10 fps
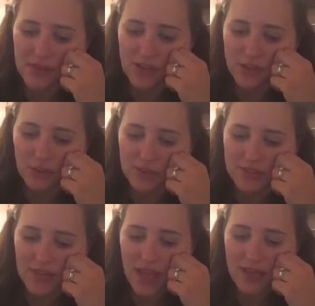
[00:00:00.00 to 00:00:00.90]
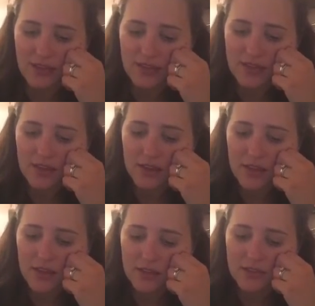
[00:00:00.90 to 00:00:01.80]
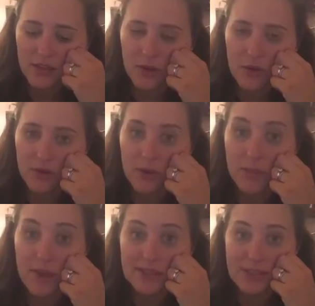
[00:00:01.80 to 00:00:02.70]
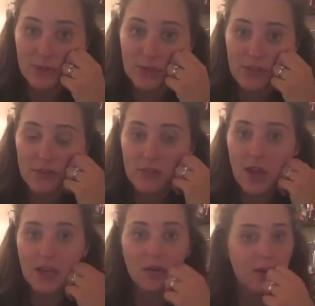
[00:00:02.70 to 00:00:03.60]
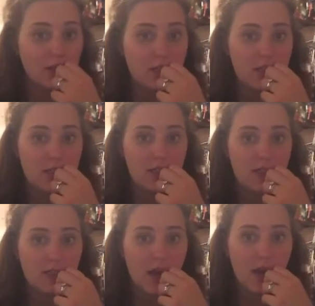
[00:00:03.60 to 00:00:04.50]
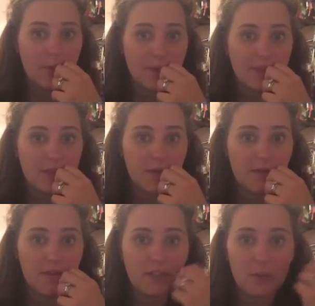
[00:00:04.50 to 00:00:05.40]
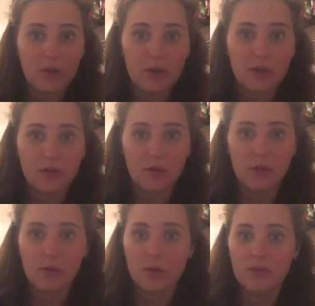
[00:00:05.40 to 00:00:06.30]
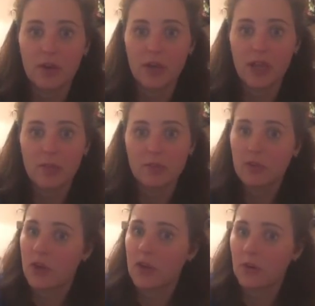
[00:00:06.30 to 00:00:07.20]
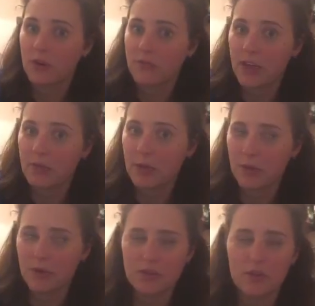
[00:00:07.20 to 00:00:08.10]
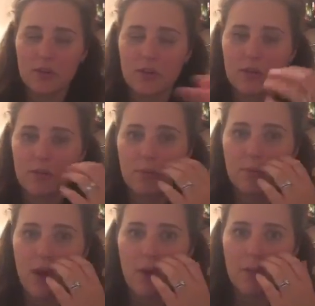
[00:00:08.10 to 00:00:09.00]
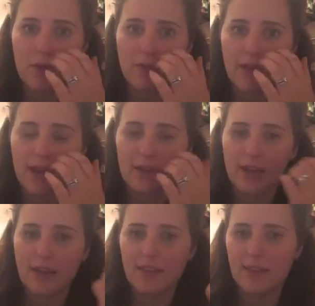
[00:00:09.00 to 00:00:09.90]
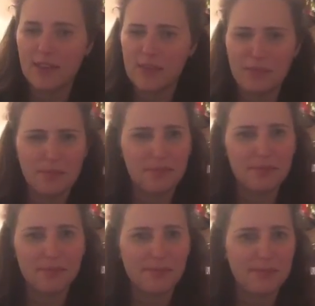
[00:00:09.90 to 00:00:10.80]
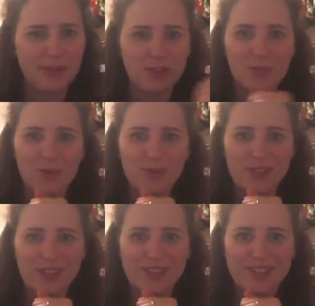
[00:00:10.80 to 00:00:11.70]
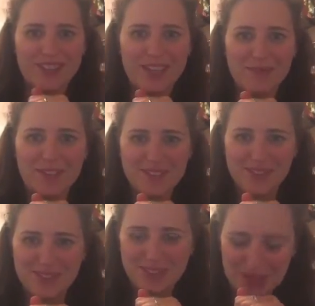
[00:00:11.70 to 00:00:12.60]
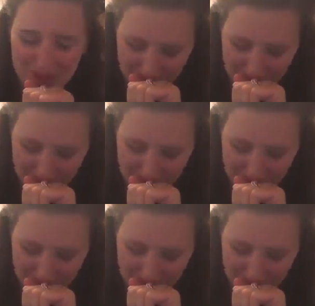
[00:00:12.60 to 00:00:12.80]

you'll be set. So you can message me if you've got any questions. Message me on Facebook, LuLaRoe Sarah Hamstra, or find my personal profile. I think the picture mostly looks like me, so you should